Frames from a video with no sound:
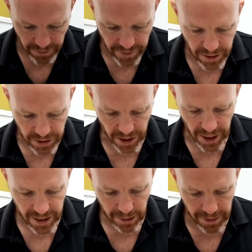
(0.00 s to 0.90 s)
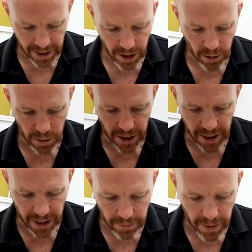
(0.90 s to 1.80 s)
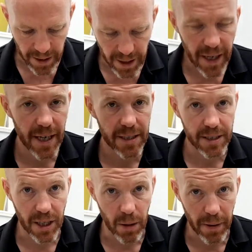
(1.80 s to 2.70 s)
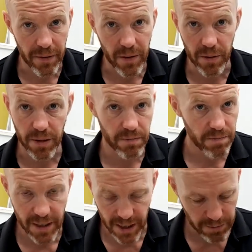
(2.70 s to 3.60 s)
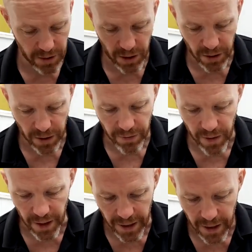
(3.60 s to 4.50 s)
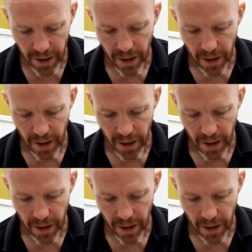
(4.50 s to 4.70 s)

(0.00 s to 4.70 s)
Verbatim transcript: feels a little bit cold and it can make the hair stick up afterwards. That's absolutely fine.